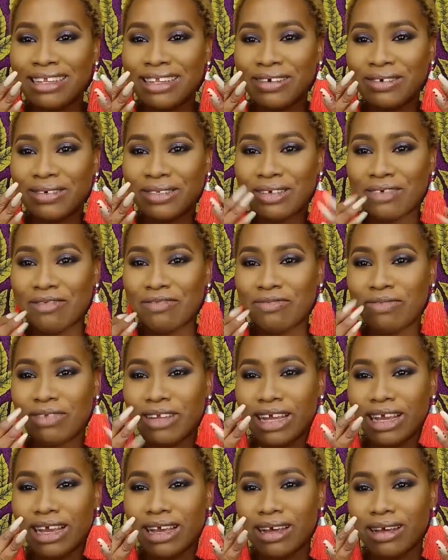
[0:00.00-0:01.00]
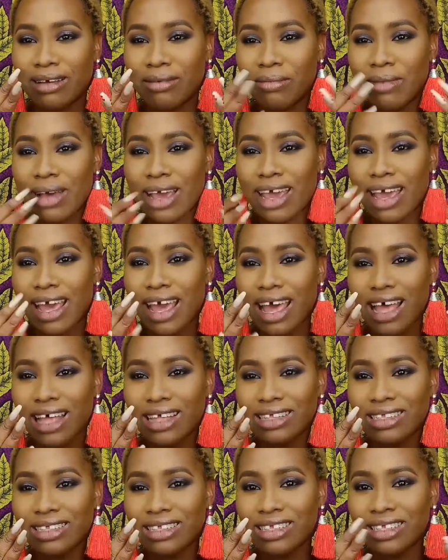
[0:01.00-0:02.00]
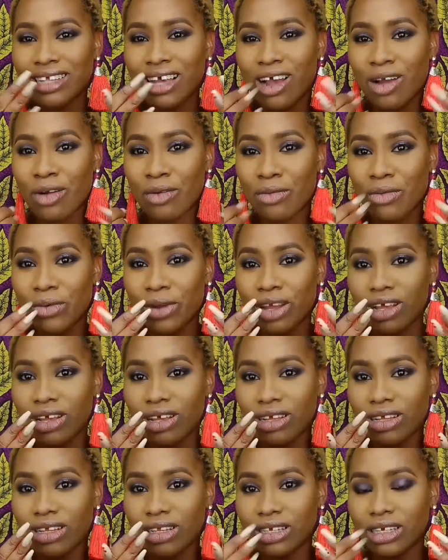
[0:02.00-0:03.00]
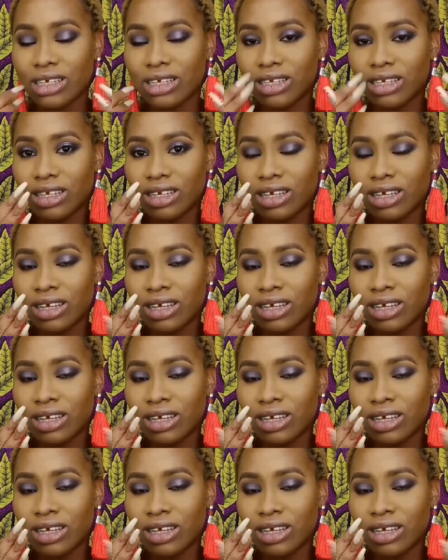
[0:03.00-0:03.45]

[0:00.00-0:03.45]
Nails on flick. My hands are wrinkling.